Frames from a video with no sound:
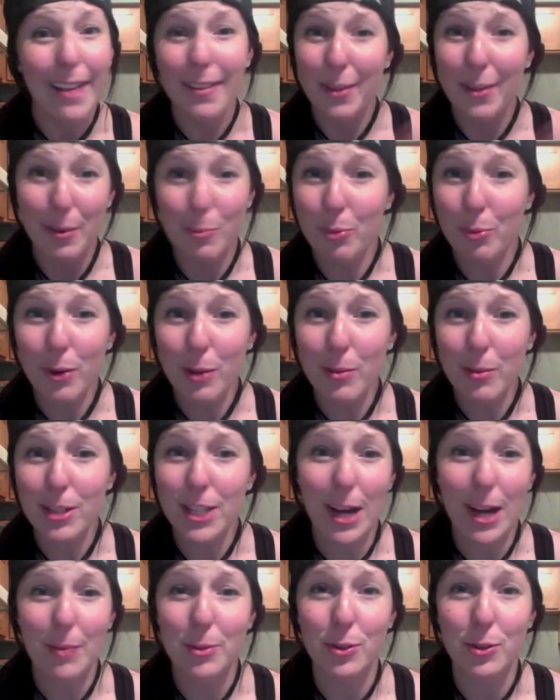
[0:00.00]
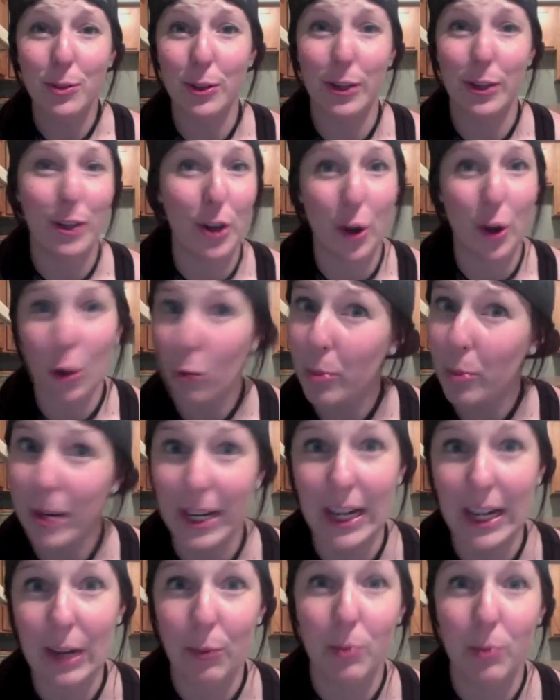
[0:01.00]
that pretty much absolutely
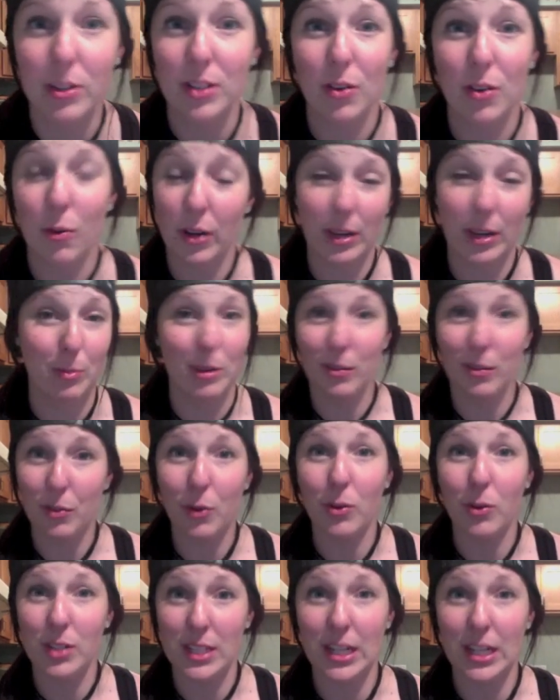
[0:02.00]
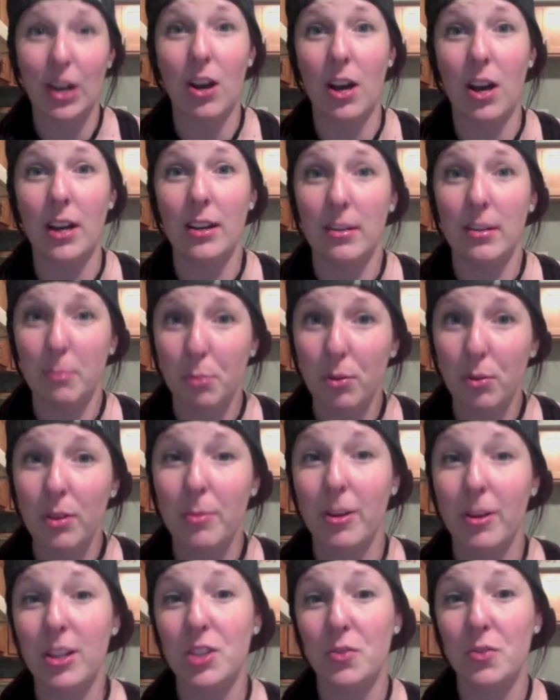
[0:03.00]
nobody was going to be focusing on. Pretty
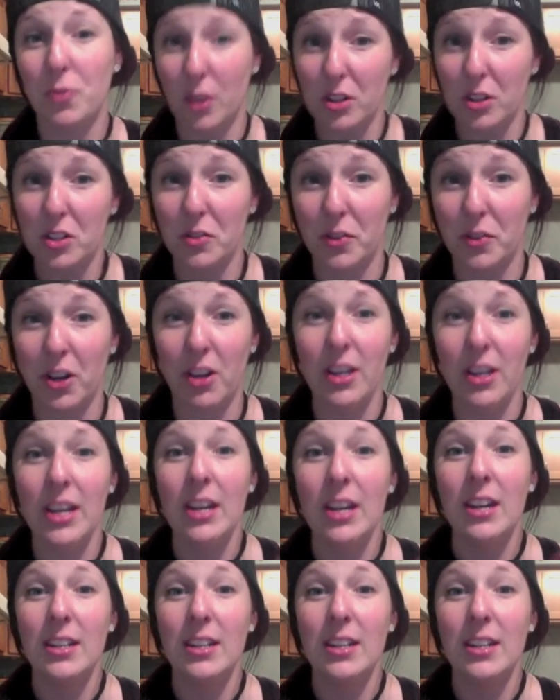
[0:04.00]
much, first of all.